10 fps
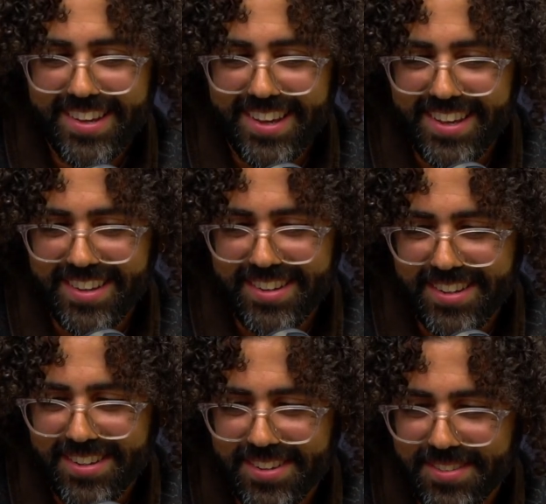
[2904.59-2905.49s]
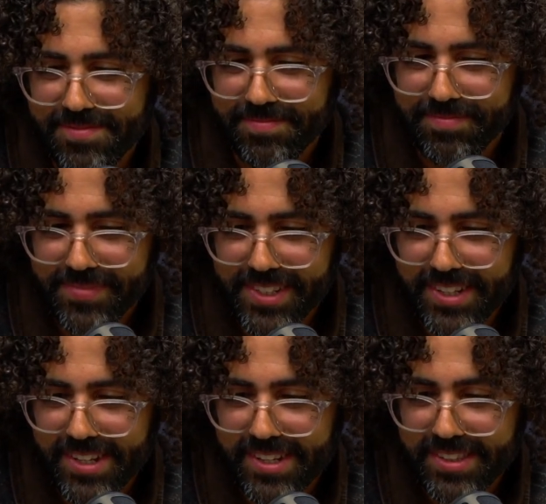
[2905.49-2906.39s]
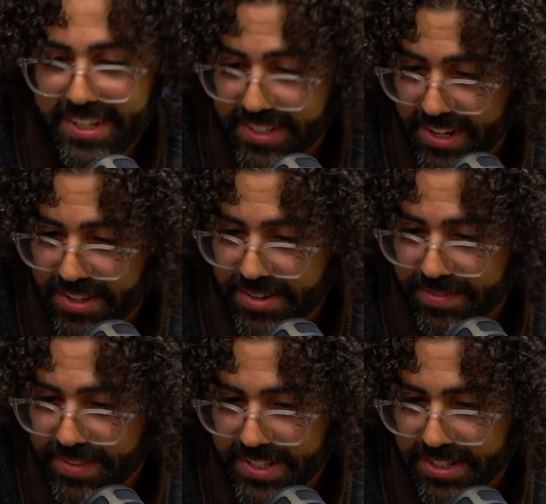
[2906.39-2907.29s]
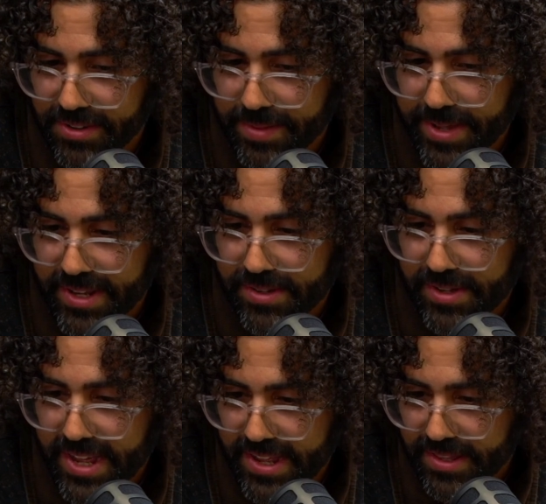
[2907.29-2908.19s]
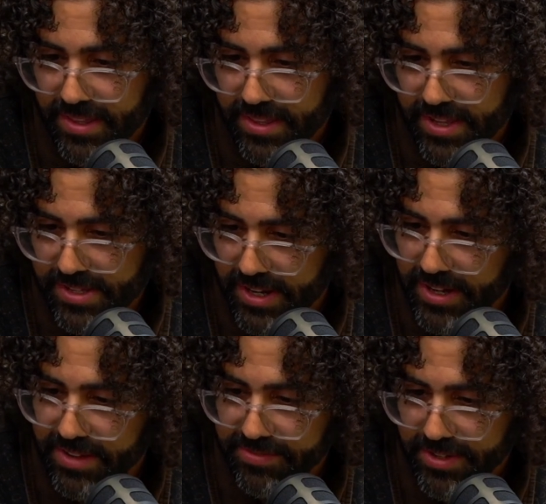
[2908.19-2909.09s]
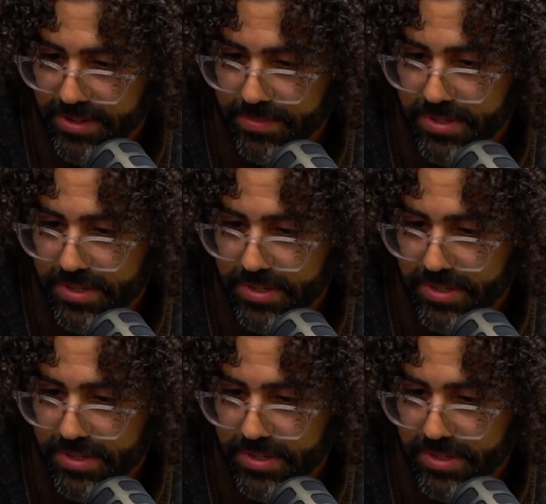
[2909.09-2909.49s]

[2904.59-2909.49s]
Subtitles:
And that's another Instagram handle at the Cerca Films.